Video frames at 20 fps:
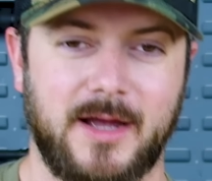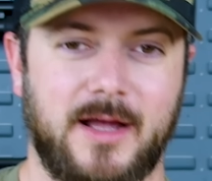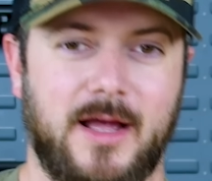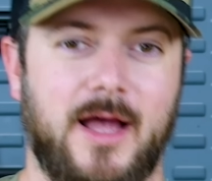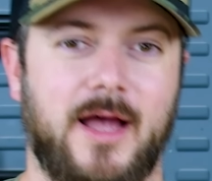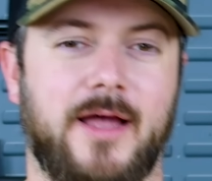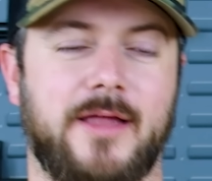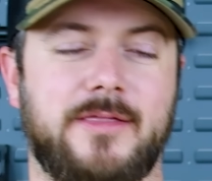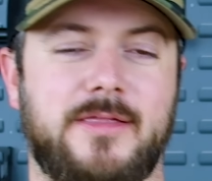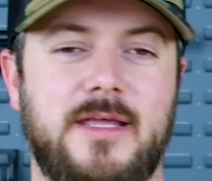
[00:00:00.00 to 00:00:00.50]

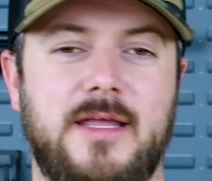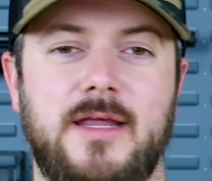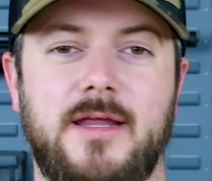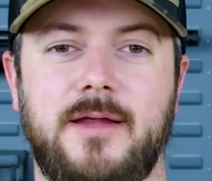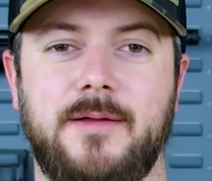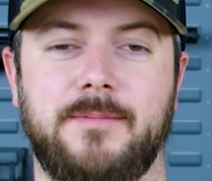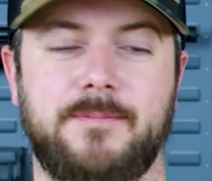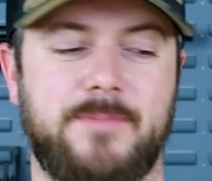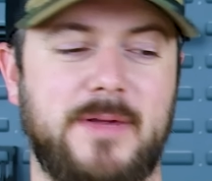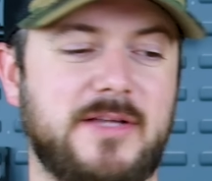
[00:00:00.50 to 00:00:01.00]
Uh,
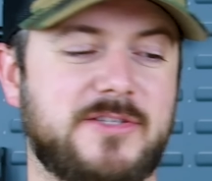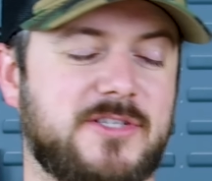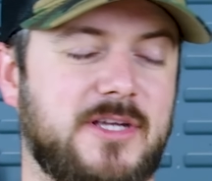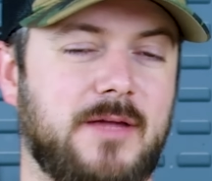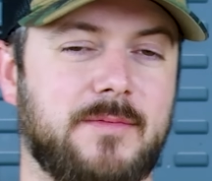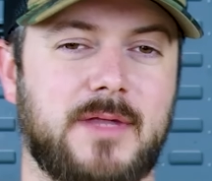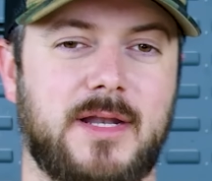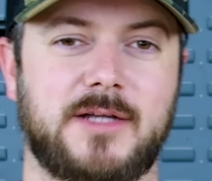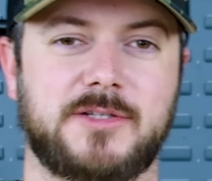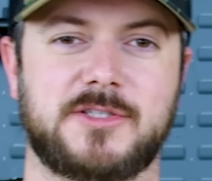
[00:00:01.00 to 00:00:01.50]
the
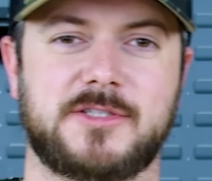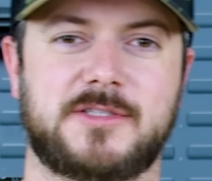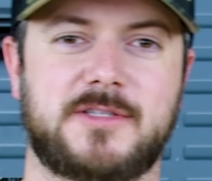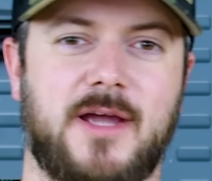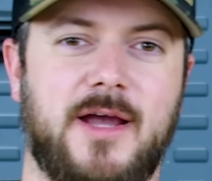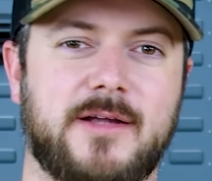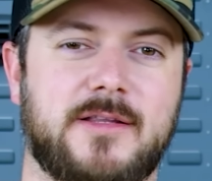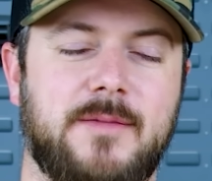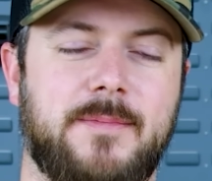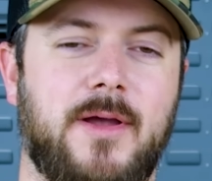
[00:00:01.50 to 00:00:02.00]
BCM that I just
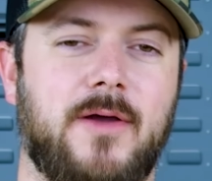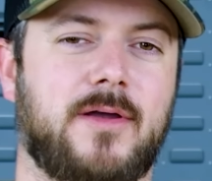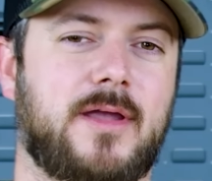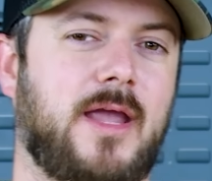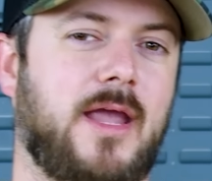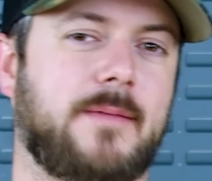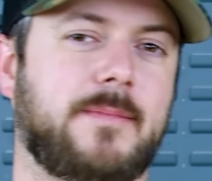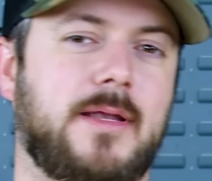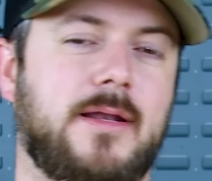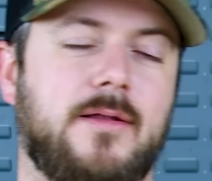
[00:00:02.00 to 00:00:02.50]
talked about
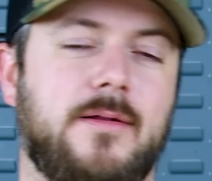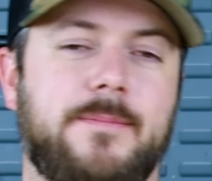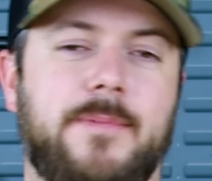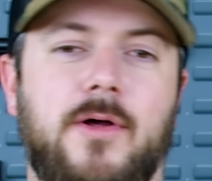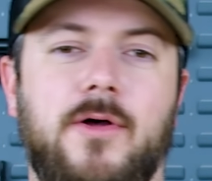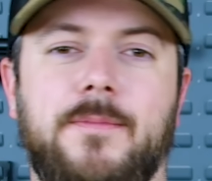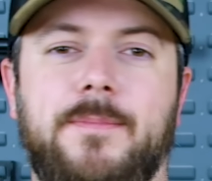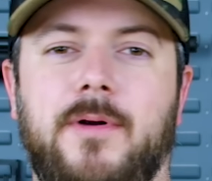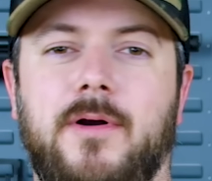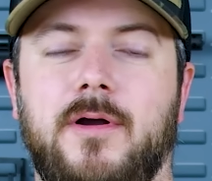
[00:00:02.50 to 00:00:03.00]
came in at a
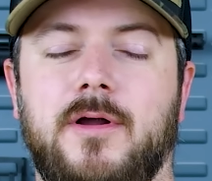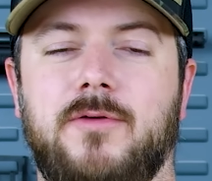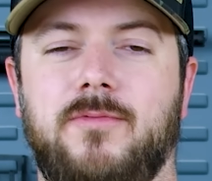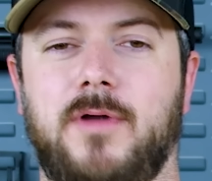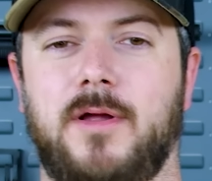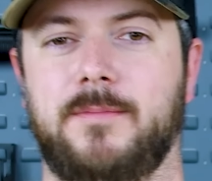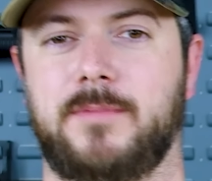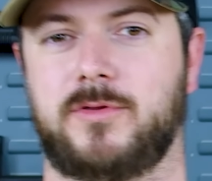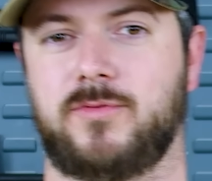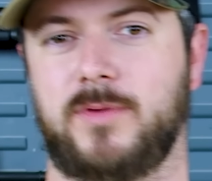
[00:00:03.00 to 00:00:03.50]
ballpark
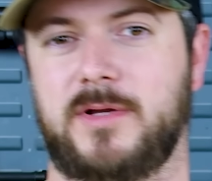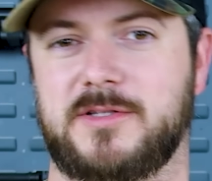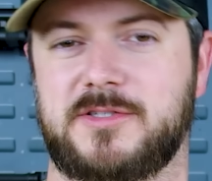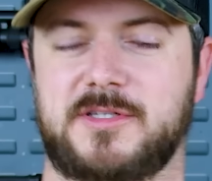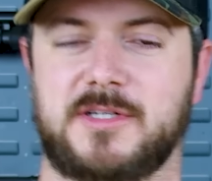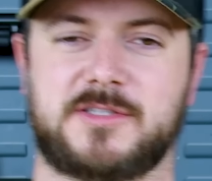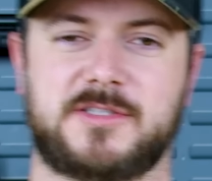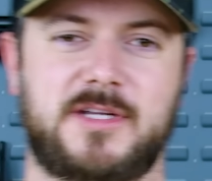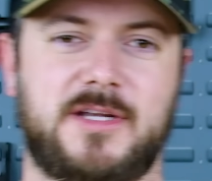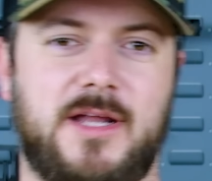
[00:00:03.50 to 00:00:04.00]
around between
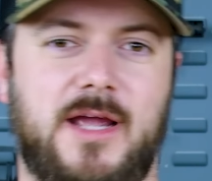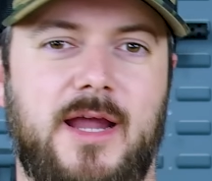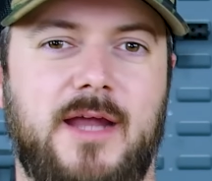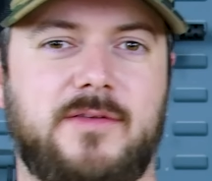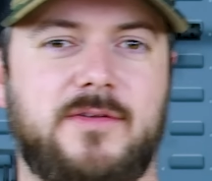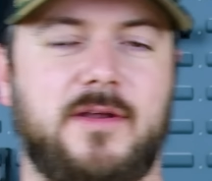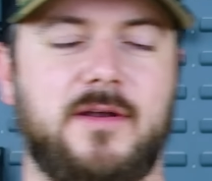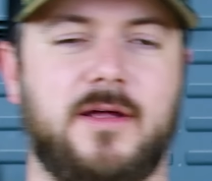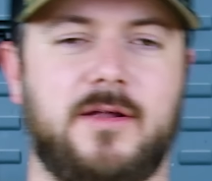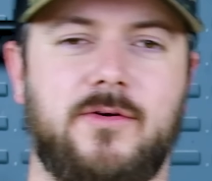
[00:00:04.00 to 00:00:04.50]
sixteen to
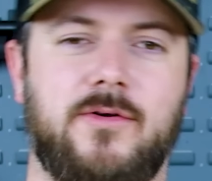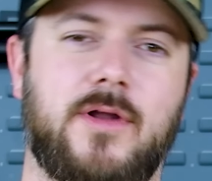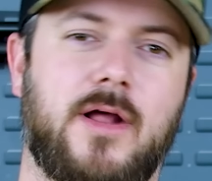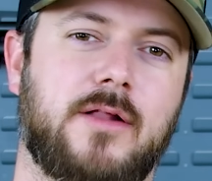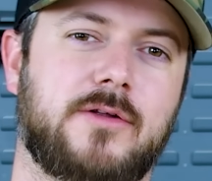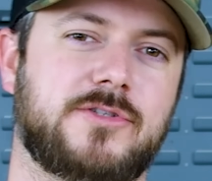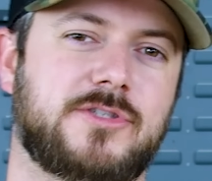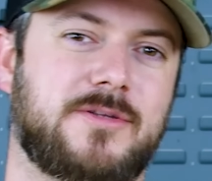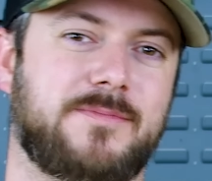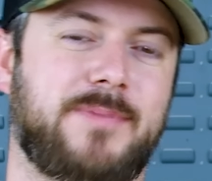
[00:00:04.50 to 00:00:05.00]
eighteen hundred
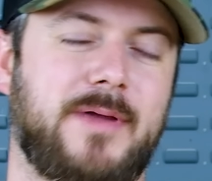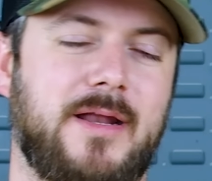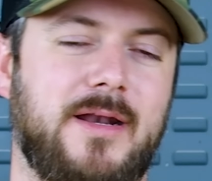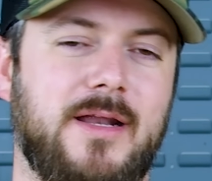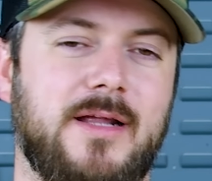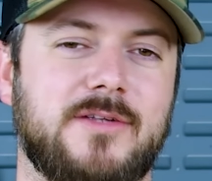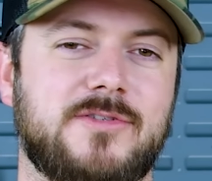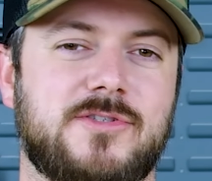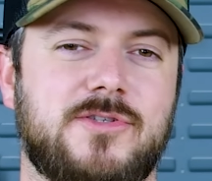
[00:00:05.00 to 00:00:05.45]
dollars, depending.